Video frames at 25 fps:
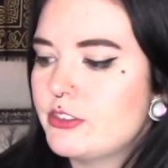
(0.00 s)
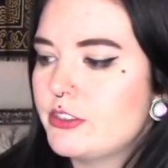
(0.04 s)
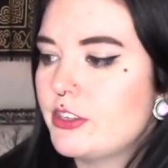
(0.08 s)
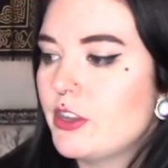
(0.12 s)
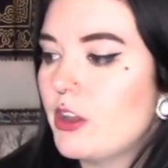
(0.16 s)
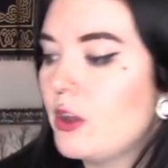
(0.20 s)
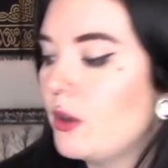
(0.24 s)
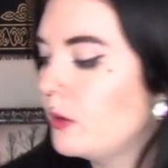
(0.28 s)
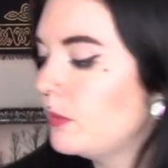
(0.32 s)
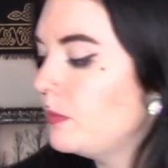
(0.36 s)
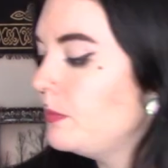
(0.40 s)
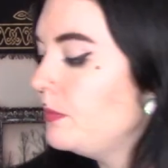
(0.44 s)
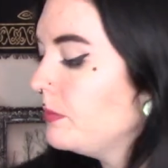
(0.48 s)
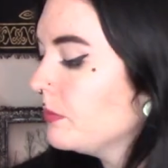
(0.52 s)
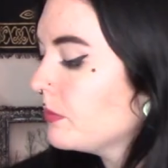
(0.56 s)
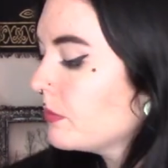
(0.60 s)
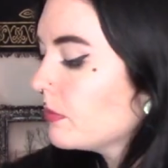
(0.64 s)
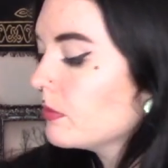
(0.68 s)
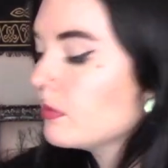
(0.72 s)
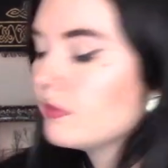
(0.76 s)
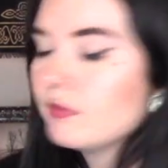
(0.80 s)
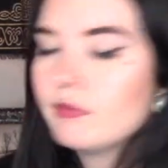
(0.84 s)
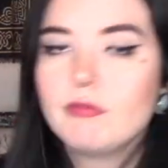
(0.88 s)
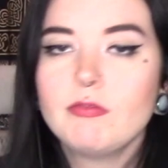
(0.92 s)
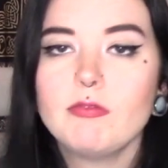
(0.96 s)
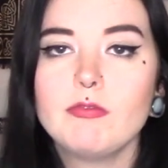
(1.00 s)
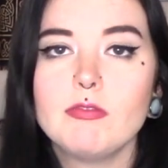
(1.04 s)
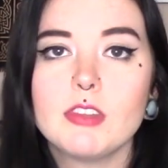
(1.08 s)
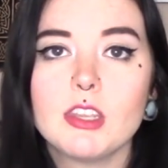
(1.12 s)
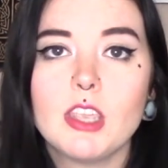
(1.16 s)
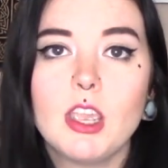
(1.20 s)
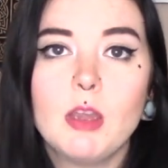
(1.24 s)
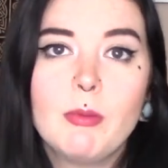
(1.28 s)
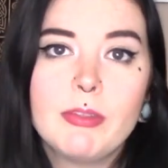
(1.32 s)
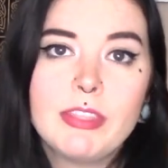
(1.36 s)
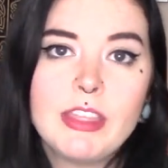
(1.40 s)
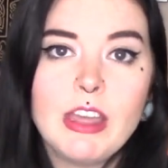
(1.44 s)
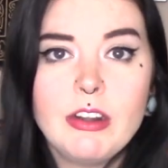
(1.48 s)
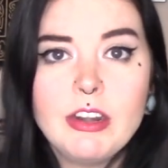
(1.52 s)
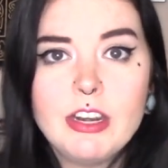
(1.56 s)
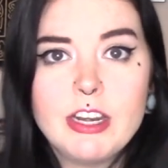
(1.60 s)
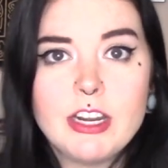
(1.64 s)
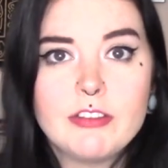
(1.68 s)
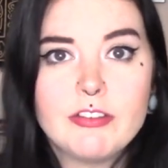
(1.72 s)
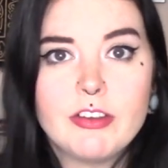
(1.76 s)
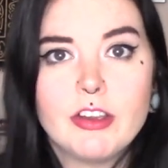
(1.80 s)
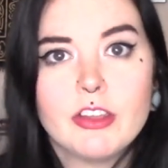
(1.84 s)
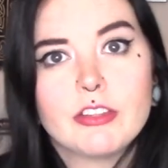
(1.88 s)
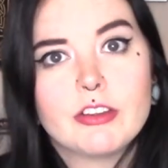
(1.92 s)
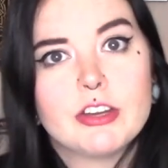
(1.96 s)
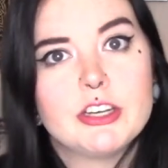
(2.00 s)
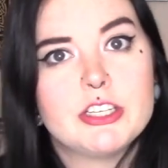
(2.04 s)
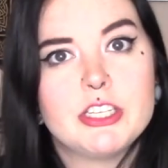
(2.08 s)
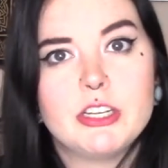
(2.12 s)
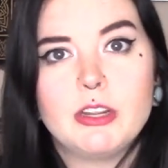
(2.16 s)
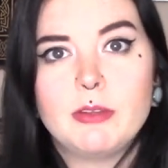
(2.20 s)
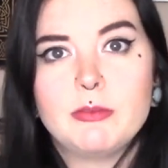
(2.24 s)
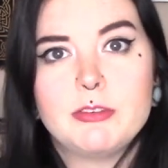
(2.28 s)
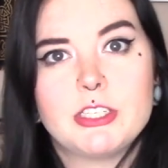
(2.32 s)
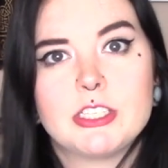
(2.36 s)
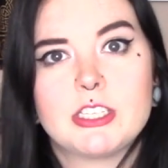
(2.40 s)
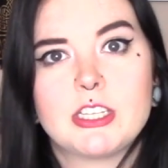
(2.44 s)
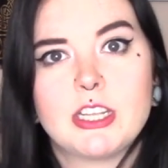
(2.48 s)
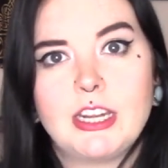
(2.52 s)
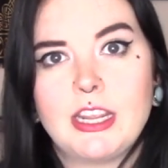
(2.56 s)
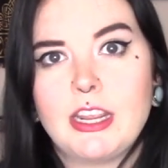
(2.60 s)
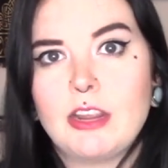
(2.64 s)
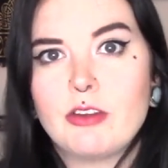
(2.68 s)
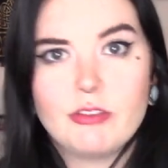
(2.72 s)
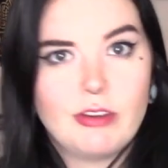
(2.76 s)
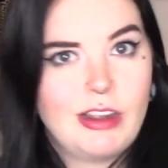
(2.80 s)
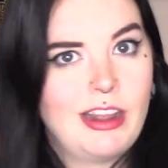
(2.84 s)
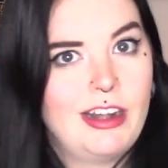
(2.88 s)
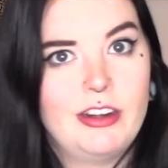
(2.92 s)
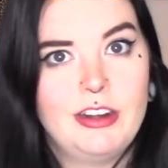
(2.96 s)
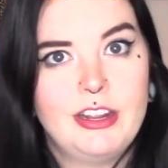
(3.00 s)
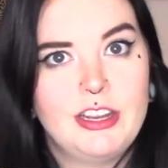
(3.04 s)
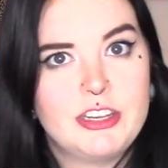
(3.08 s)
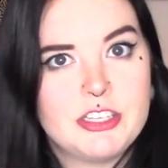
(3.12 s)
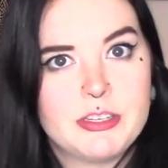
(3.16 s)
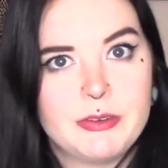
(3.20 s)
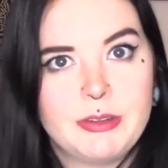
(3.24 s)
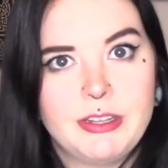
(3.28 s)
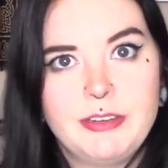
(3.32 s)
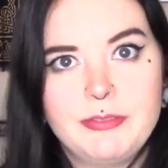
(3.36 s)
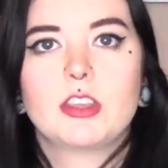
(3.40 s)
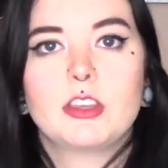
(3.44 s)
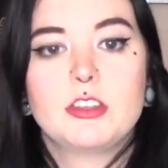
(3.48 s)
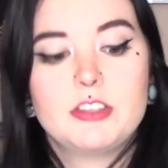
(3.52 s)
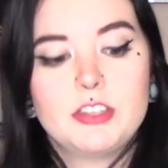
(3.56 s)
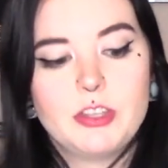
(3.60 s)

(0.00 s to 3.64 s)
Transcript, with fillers: So without any further ado, I'm just going to get right on into it.